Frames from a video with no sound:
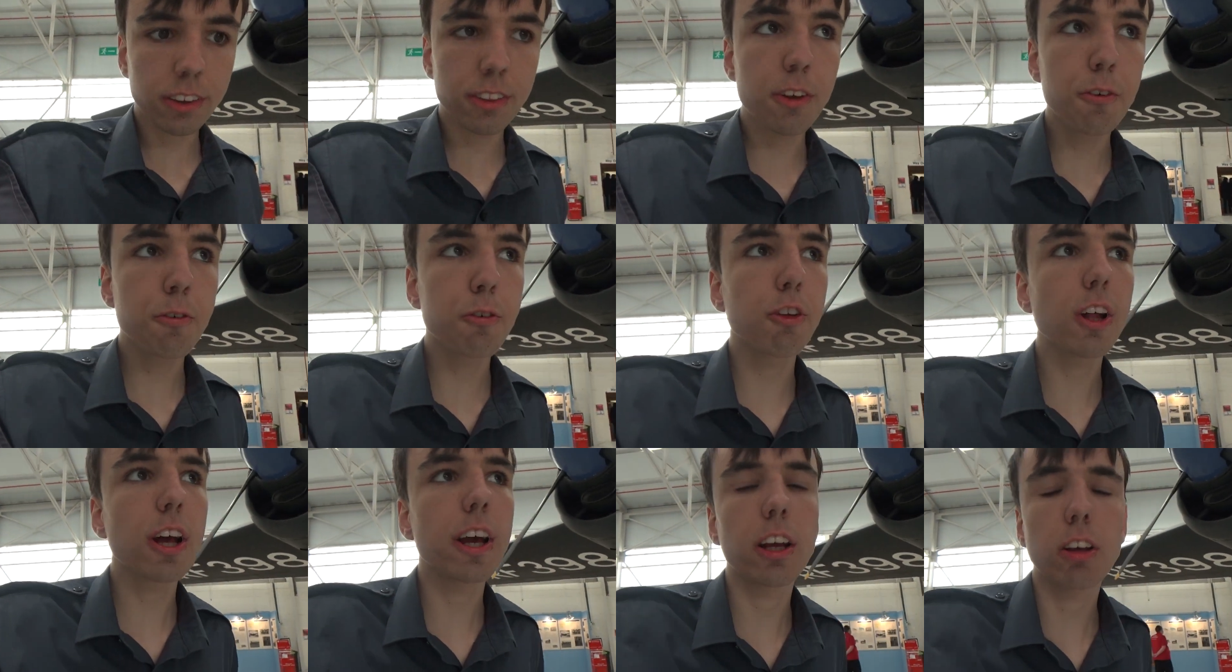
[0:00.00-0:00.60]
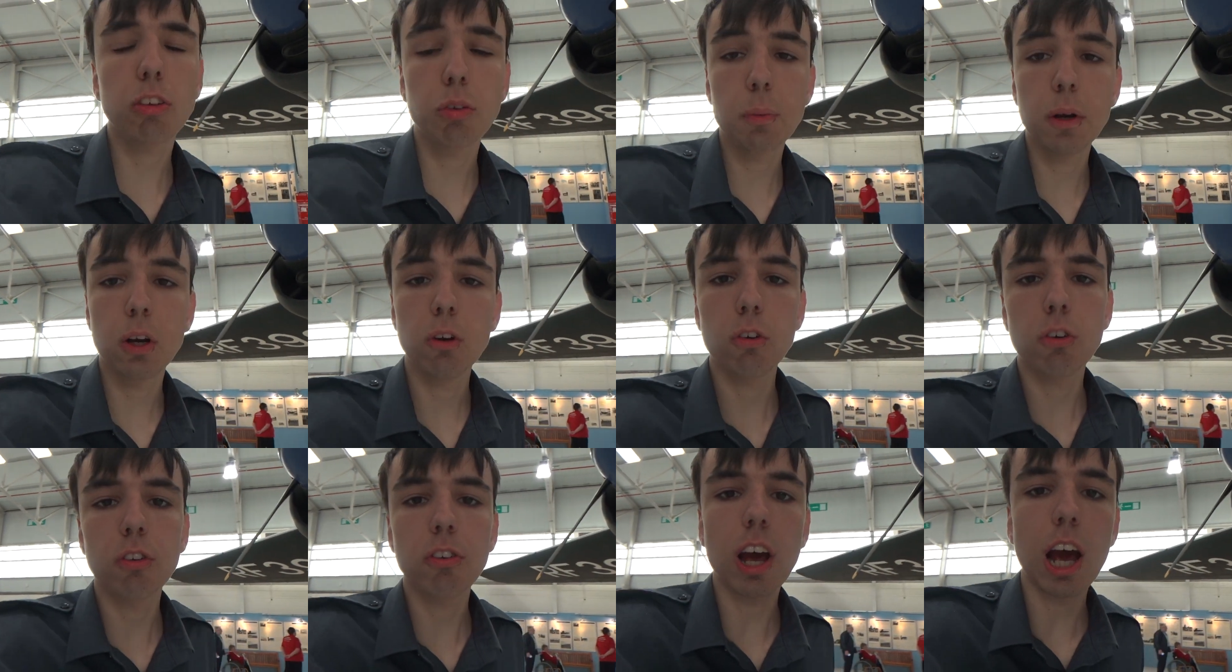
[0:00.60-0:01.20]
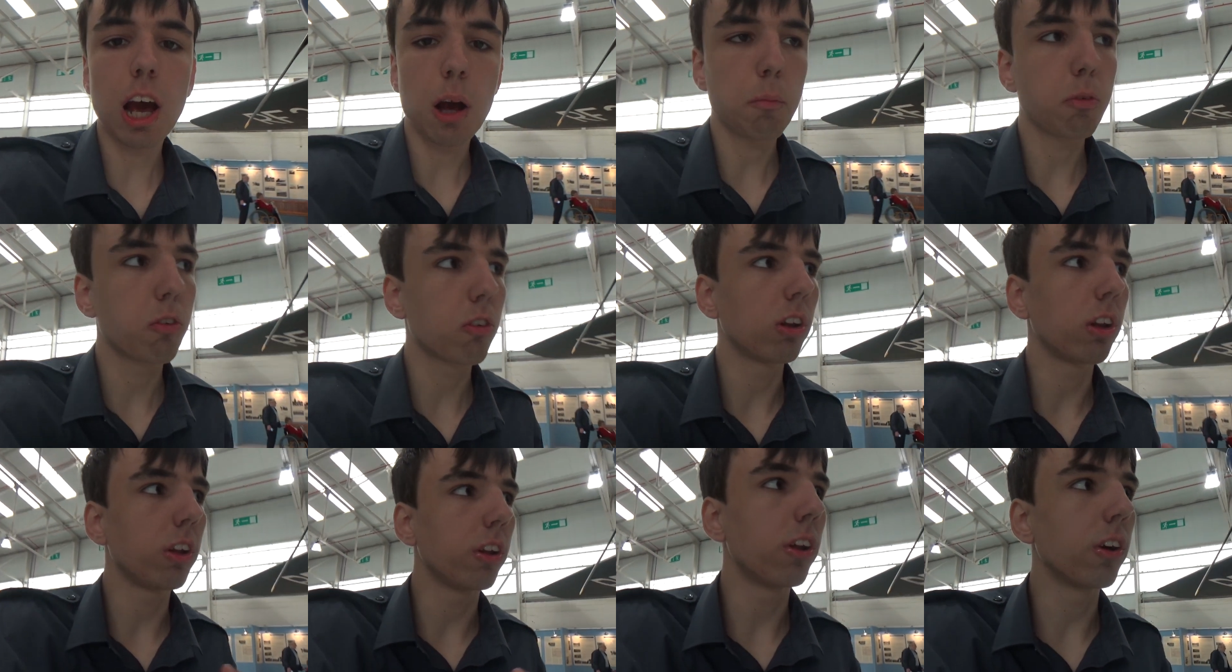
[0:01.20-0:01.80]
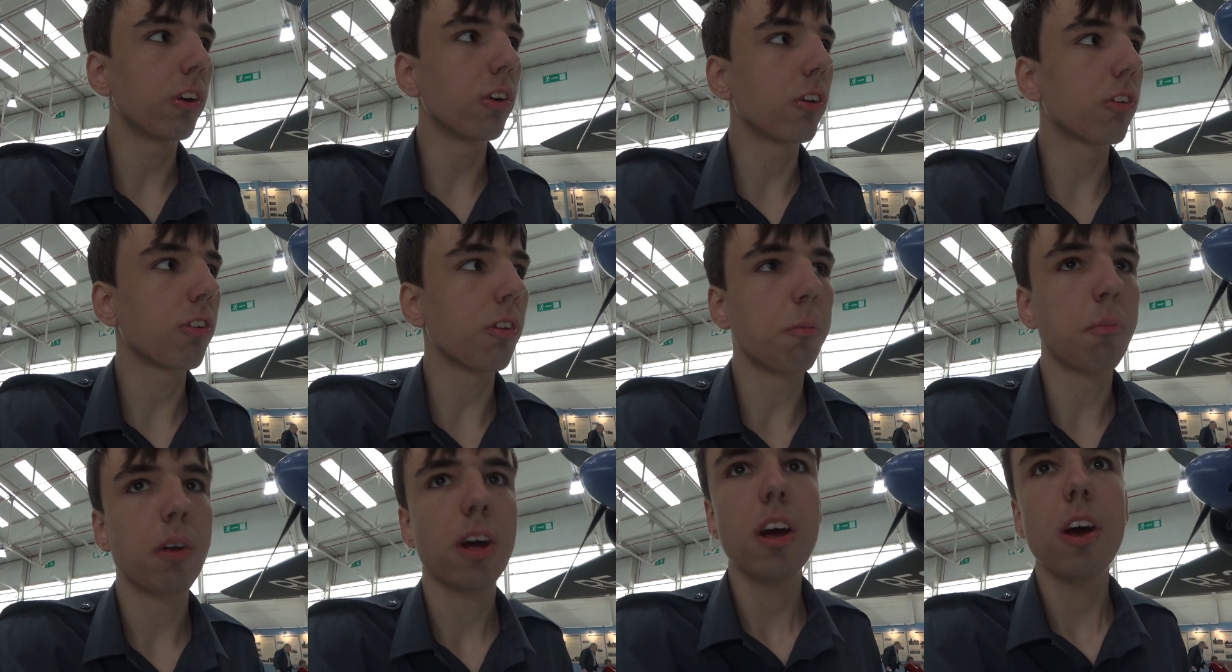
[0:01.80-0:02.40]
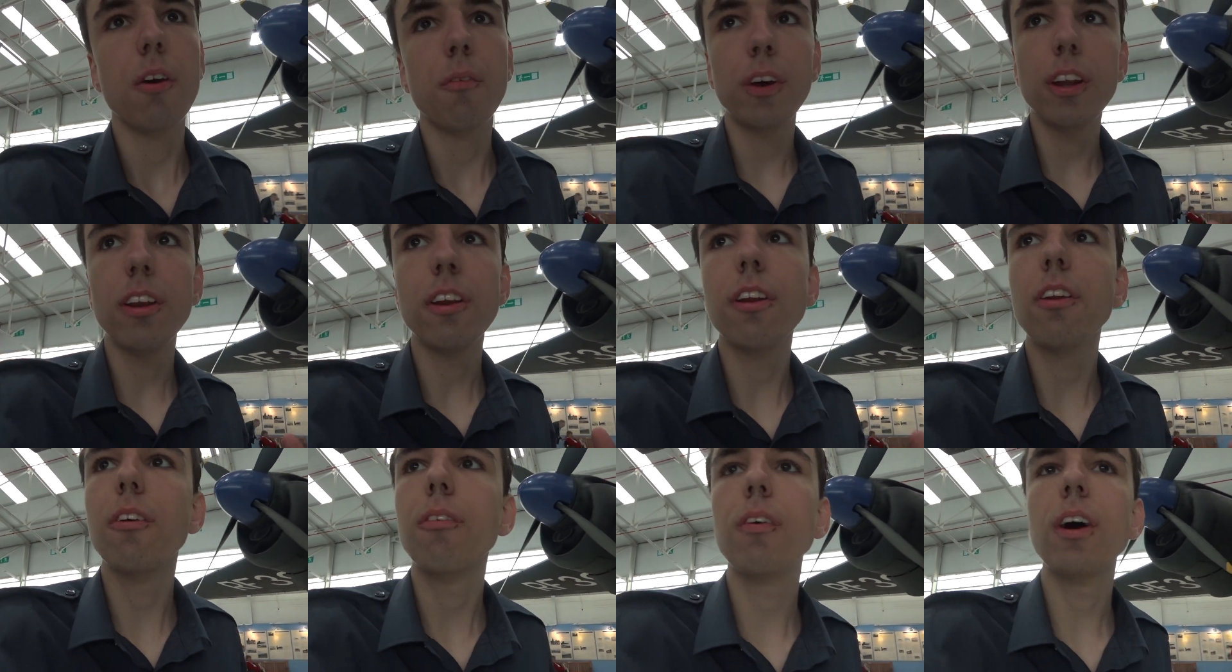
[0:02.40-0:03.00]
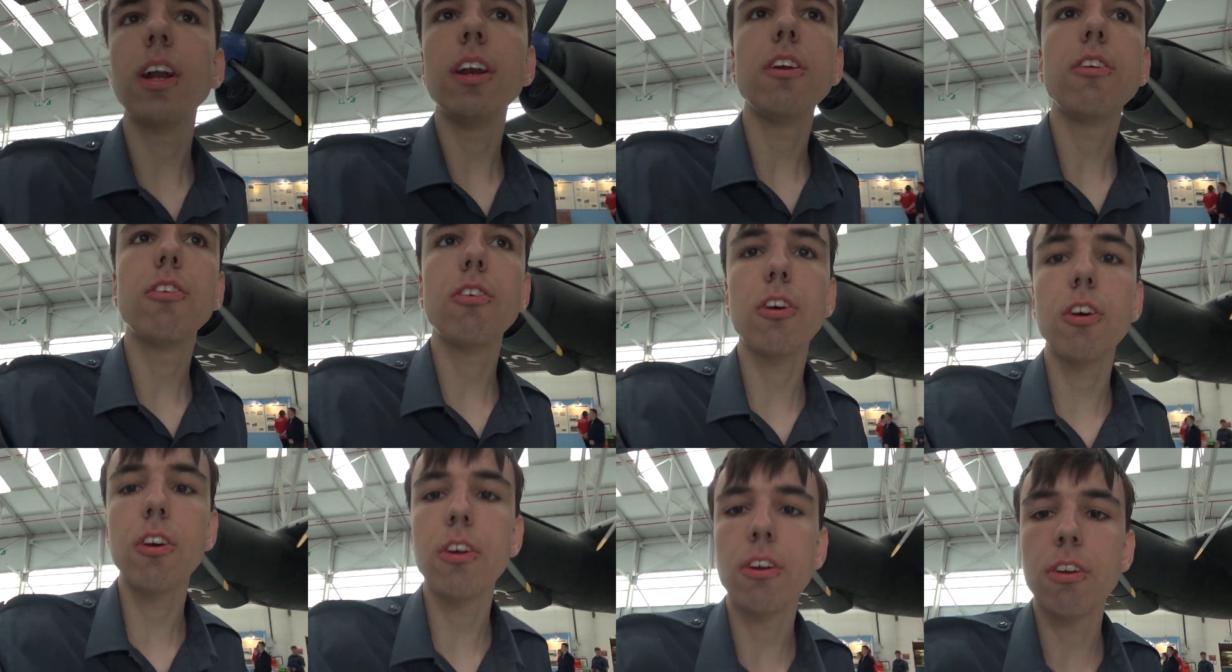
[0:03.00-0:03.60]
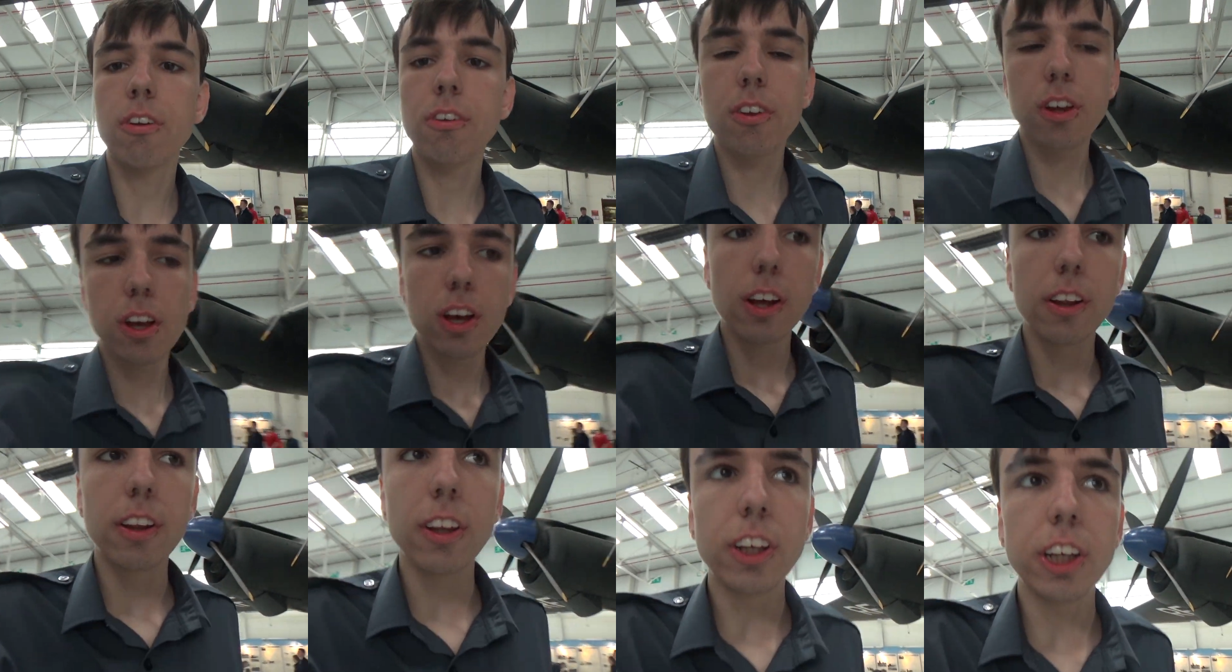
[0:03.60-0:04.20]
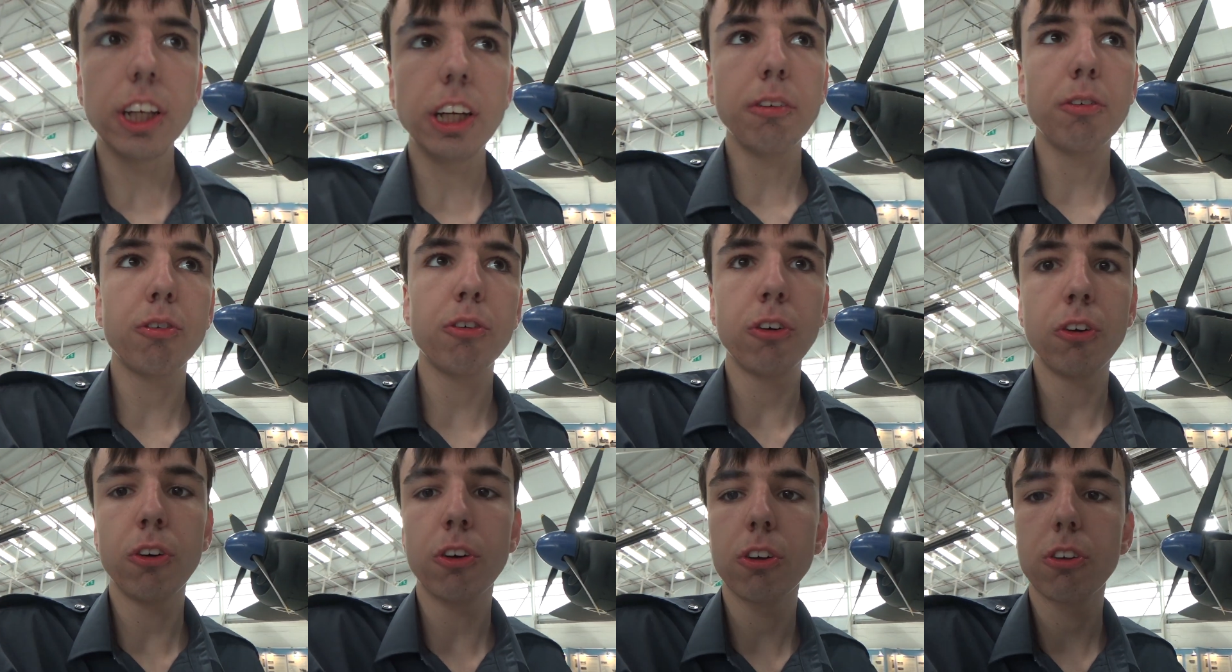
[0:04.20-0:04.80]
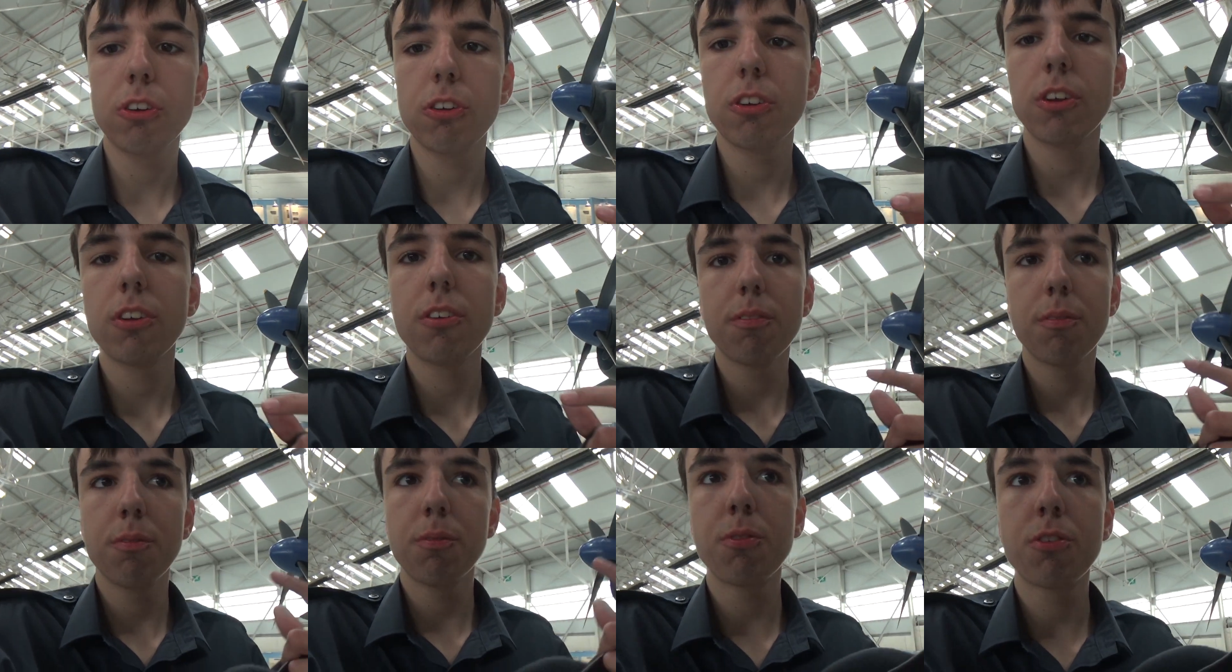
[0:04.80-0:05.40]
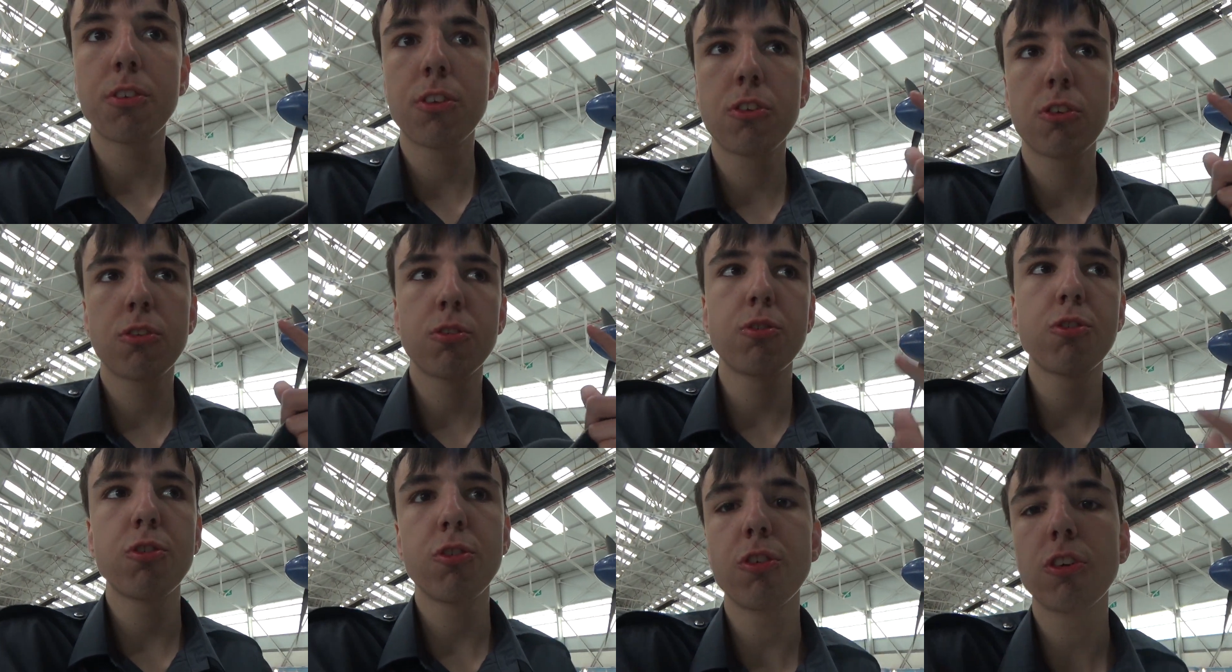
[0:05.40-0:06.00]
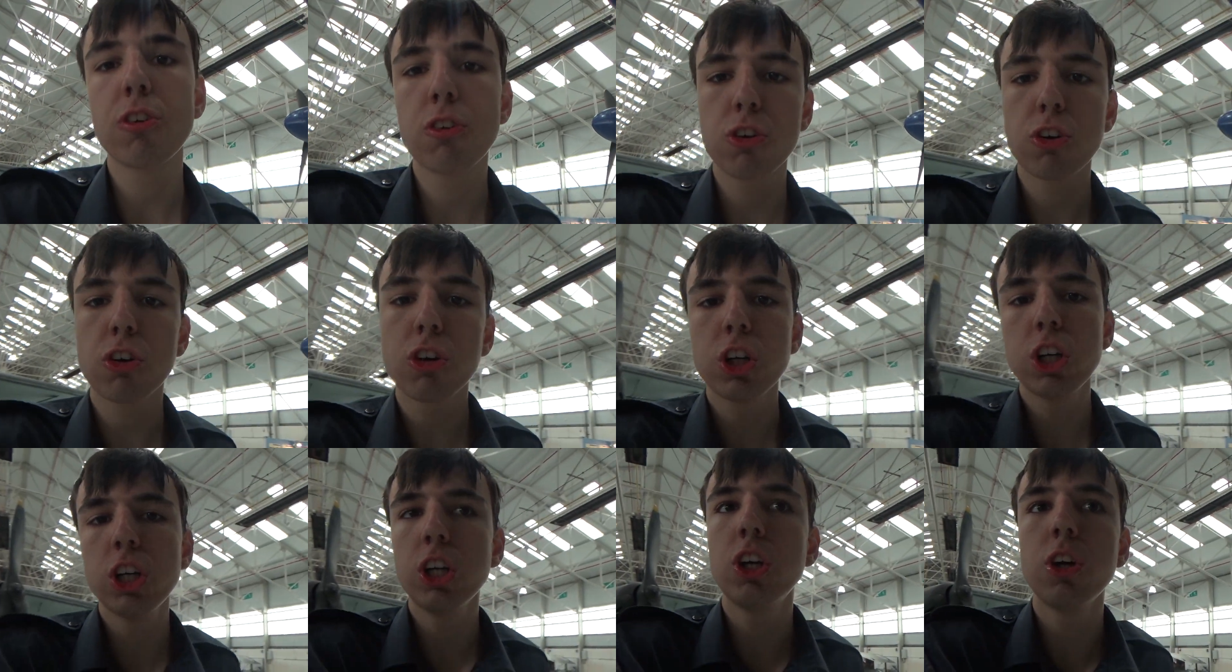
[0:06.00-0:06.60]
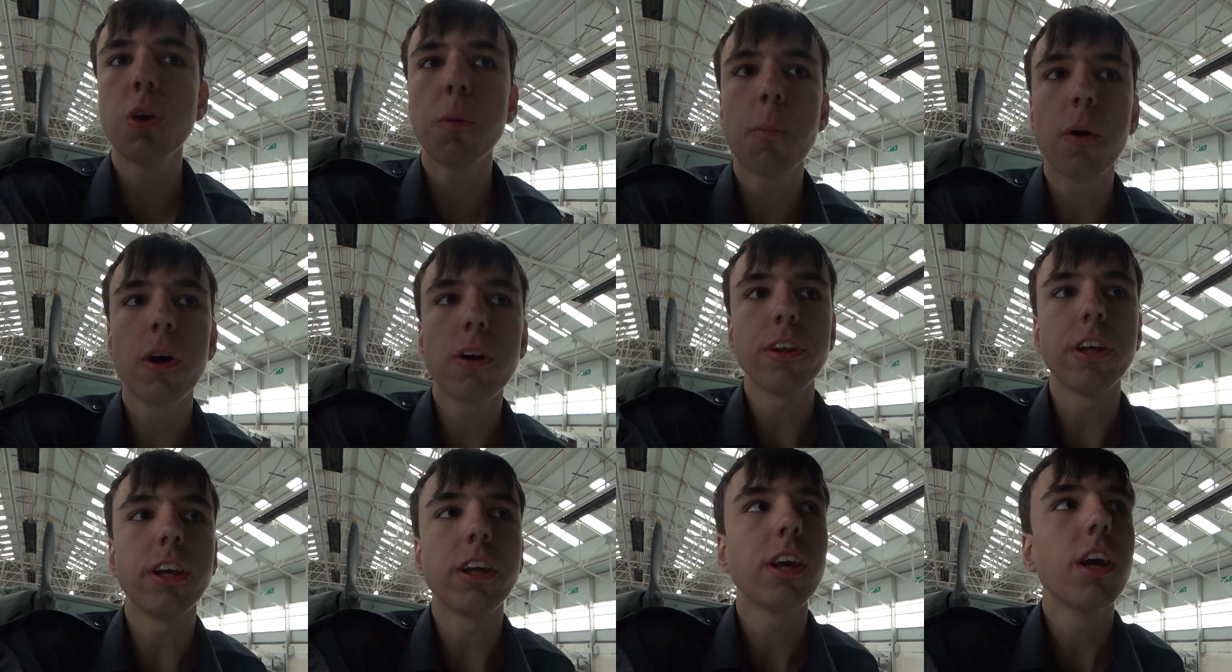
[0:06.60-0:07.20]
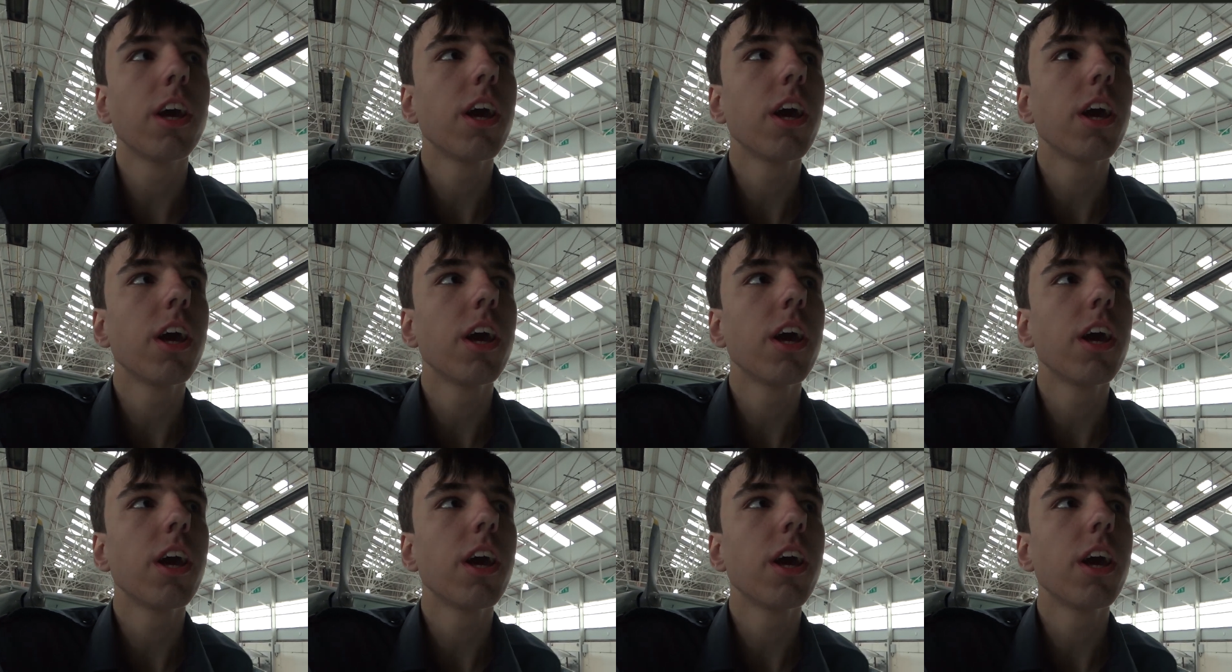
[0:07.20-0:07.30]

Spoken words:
The flight experience is absolutely awesome. When you turn, the G-force crushes your body.